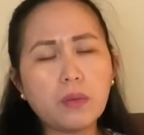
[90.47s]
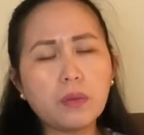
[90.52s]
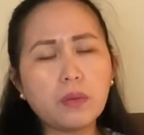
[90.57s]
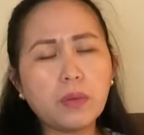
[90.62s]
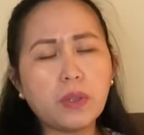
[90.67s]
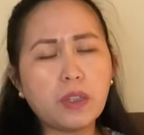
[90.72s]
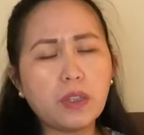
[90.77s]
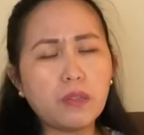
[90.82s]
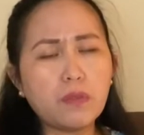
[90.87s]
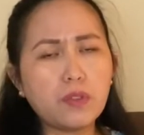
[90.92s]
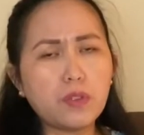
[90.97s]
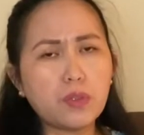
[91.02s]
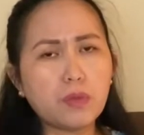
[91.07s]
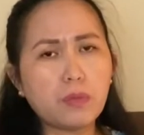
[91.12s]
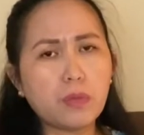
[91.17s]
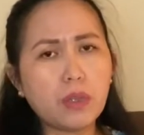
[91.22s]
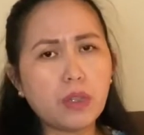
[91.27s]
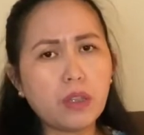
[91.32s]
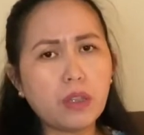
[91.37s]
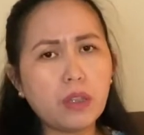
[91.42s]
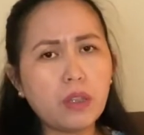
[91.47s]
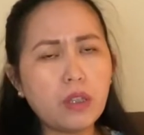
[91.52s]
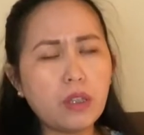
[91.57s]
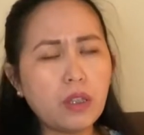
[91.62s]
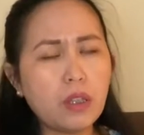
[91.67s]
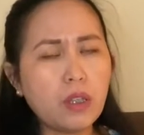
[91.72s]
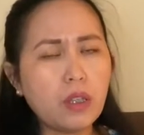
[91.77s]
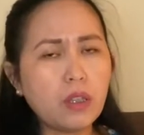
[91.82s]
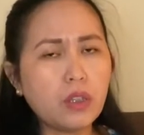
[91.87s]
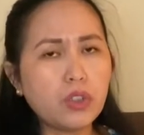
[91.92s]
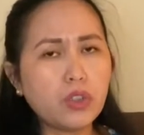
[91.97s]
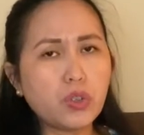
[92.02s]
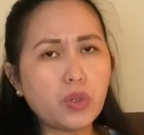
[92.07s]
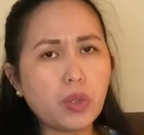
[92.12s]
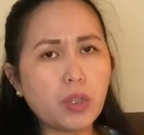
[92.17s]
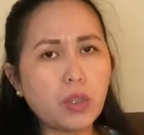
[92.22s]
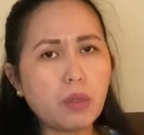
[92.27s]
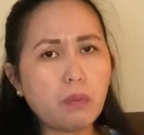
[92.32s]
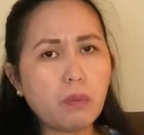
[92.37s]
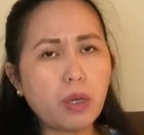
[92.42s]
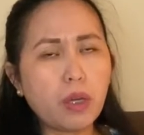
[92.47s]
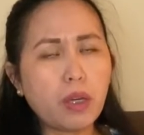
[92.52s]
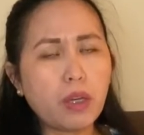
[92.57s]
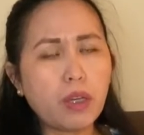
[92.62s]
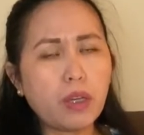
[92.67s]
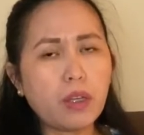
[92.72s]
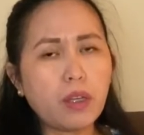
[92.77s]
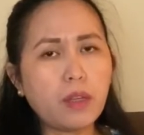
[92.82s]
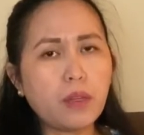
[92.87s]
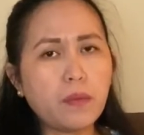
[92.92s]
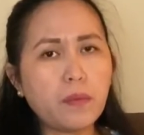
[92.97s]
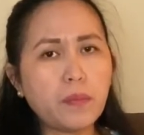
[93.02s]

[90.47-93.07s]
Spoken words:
give to me during my